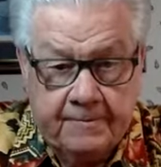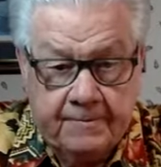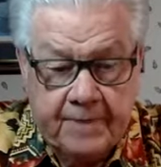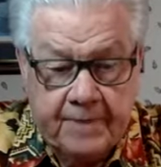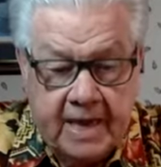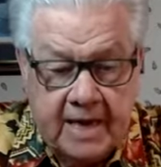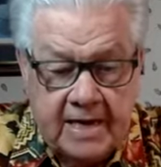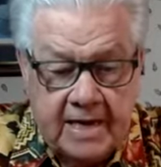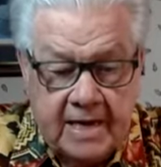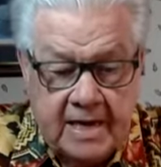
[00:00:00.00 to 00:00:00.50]

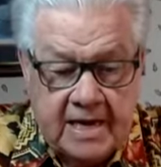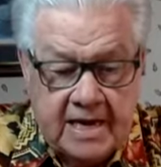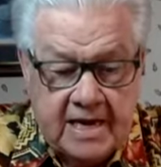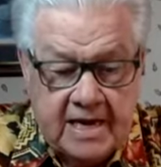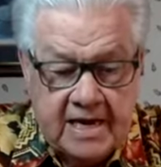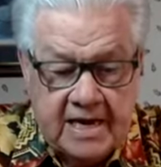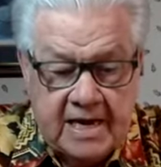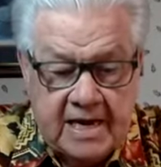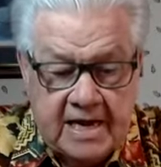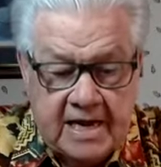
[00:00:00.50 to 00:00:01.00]
And
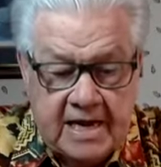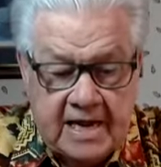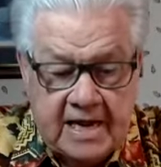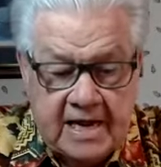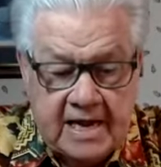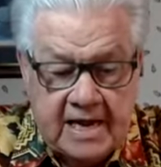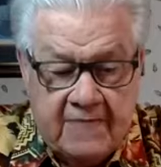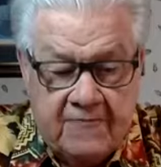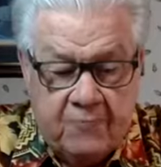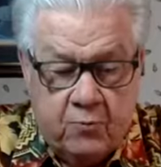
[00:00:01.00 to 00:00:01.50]

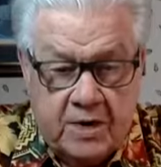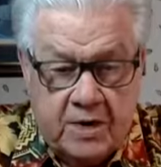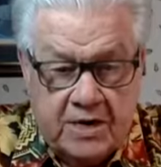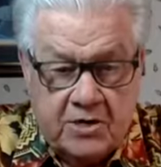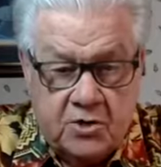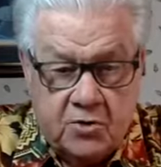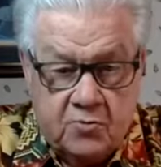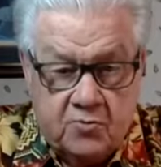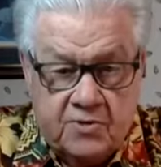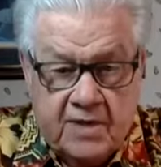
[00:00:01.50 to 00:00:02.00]
if we
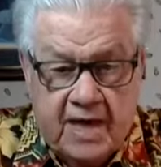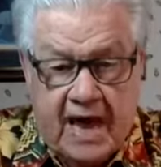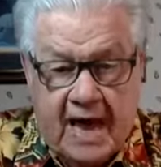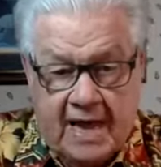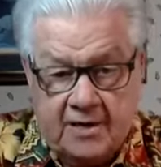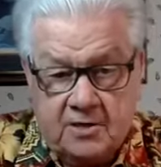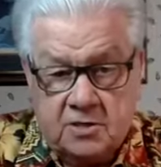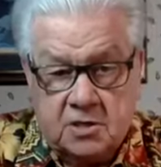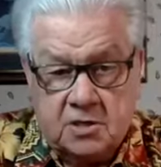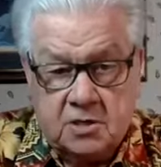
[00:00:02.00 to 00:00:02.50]
do
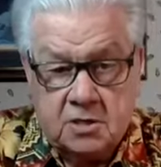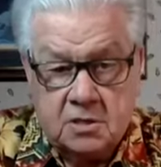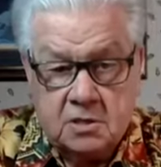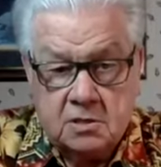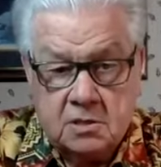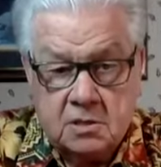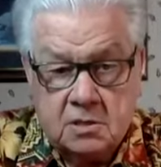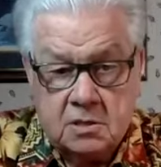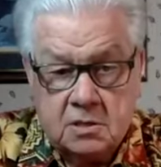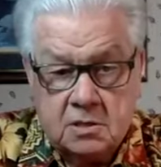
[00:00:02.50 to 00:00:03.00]
that,
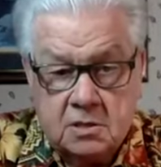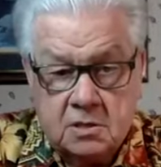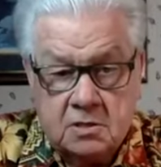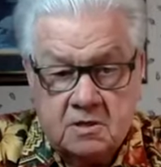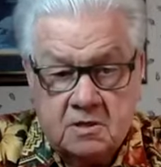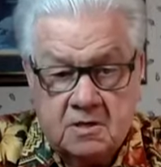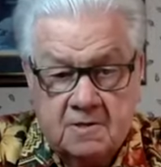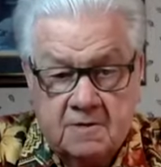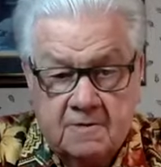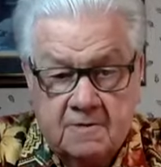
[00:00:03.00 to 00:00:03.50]

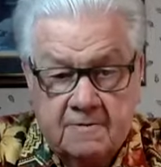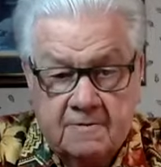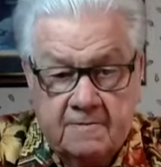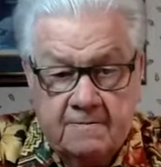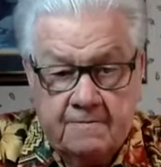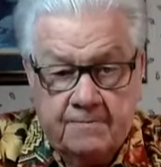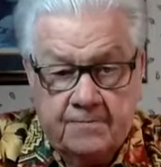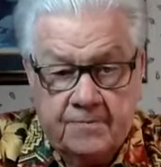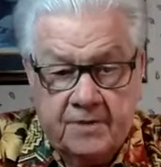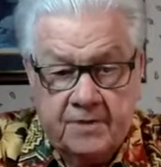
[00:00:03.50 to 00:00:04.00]

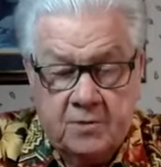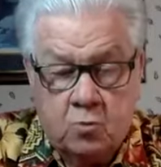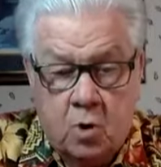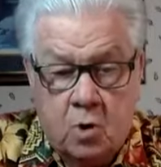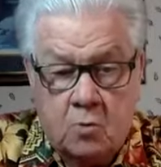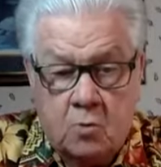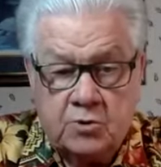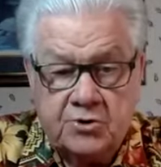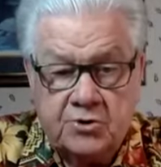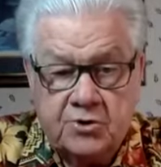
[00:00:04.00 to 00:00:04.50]
then
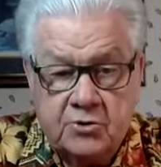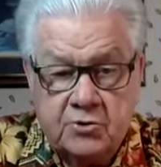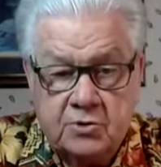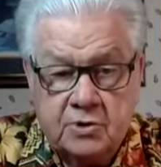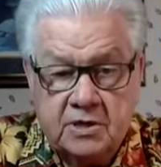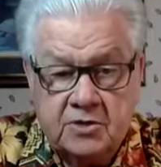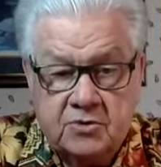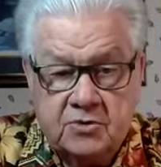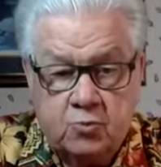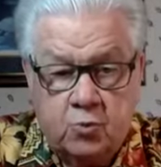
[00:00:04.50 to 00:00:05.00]
what we're doing
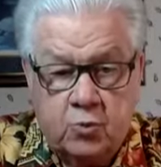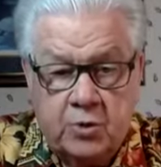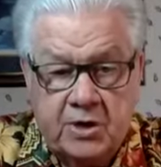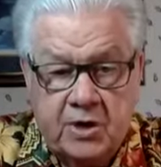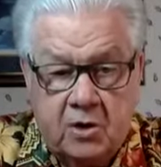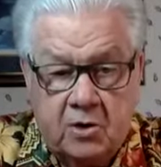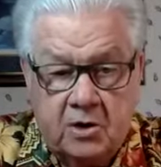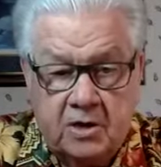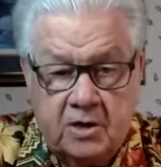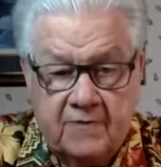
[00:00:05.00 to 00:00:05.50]
is we
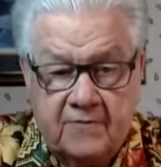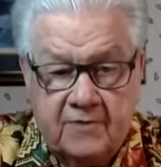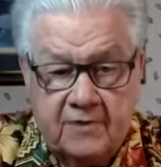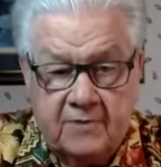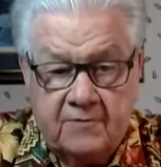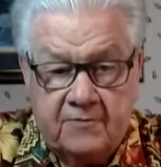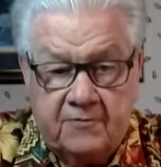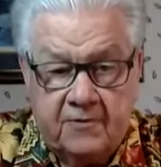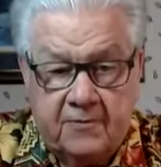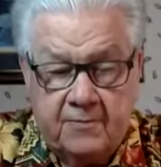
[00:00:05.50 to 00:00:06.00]
are living
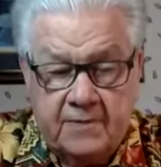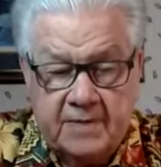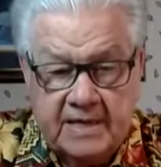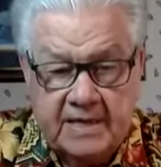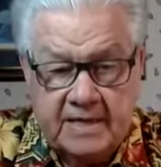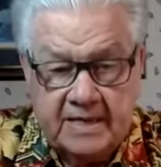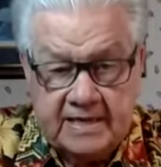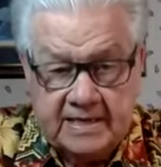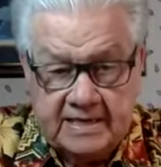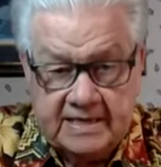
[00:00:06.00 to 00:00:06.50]
from the
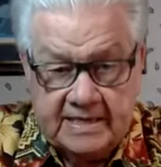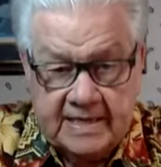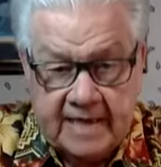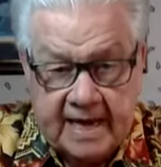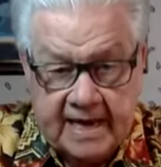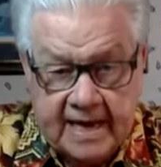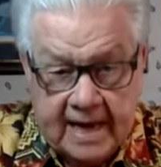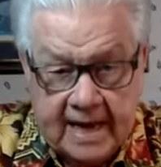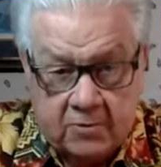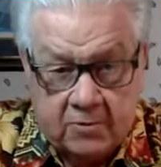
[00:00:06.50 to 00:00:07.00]

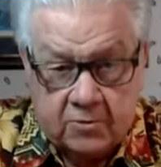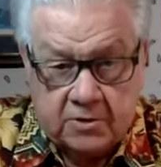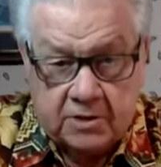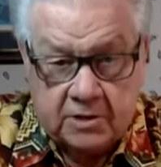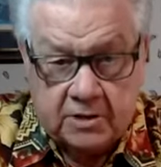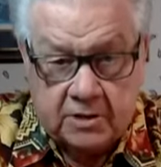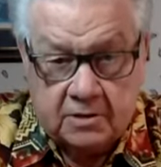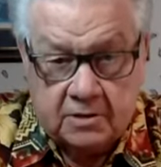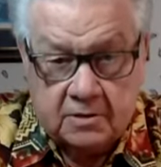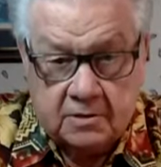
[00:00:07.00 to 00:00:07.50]
inside out.
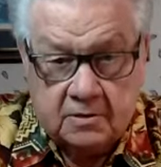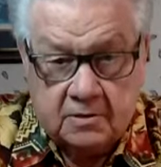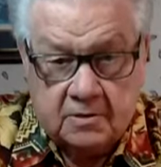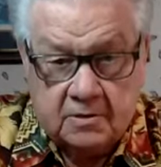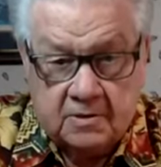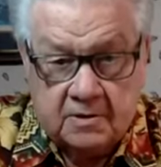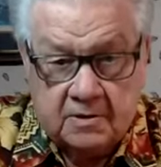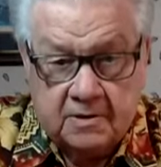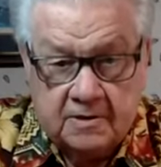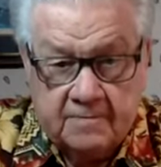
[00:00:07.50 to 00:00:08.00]

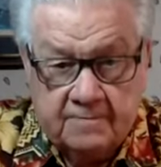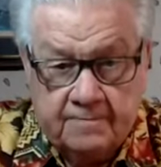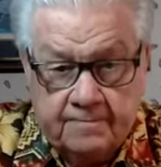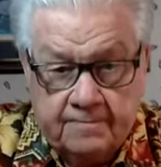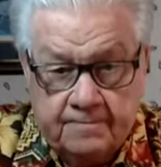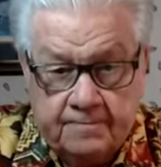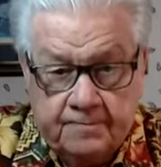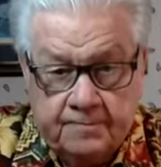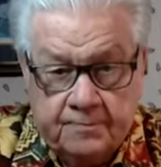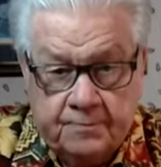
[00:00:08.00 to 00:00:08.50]

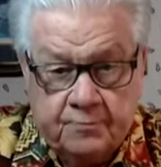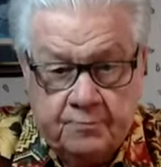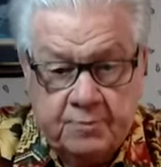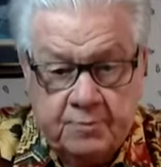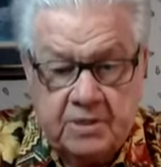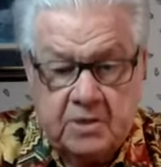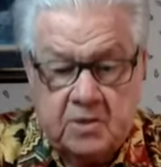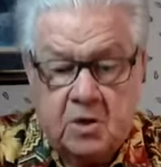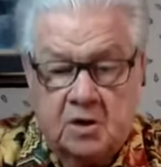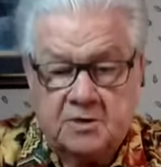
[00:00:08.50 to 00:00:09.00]

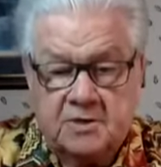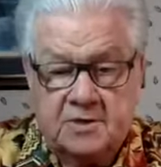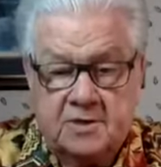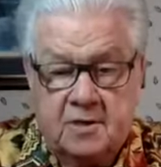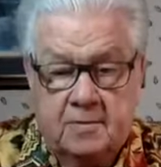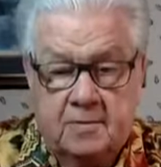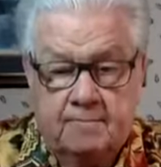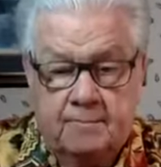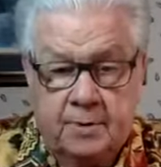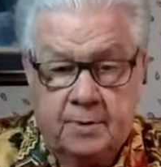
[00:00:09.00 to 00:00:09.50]
Because
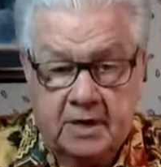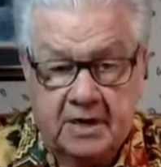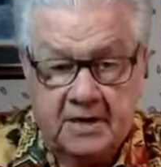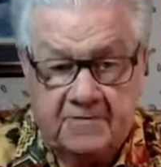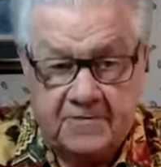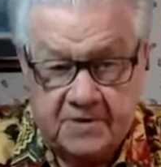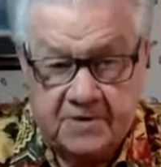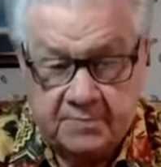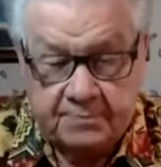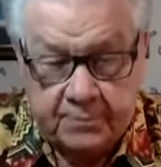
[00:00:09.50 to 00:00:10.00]

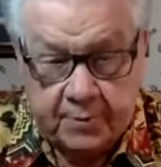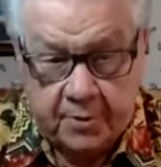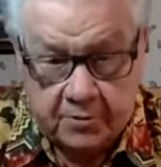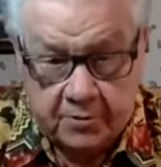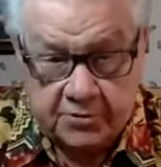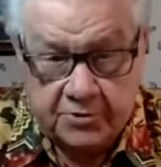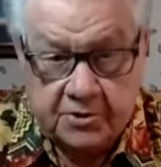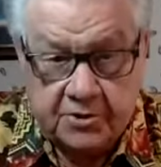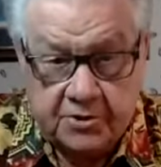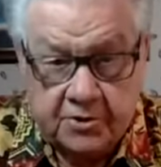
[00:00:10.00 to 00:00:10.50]
belief is
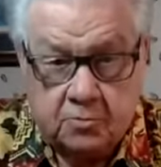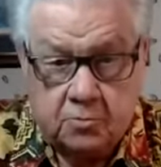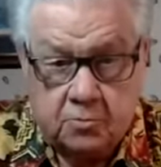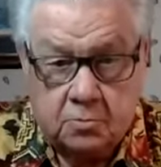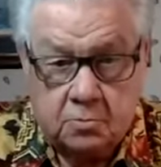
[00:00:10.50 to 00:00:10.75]
personal,